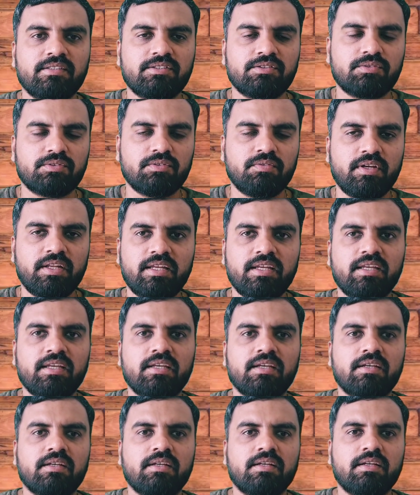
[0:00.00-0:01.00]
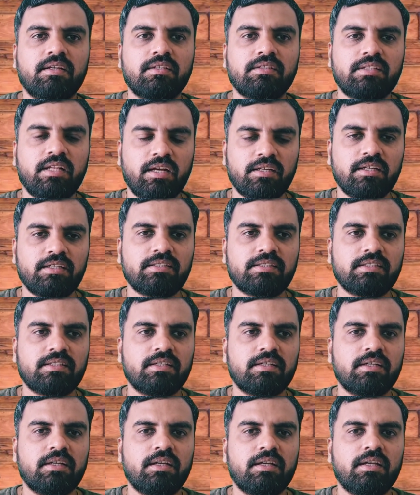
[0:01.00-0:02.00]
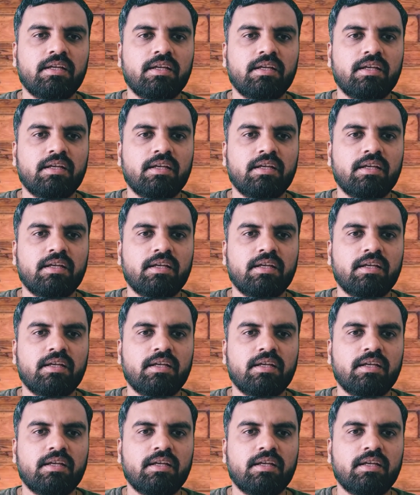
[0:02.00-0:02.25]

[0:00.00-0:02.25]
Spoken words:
and it's very sluggish.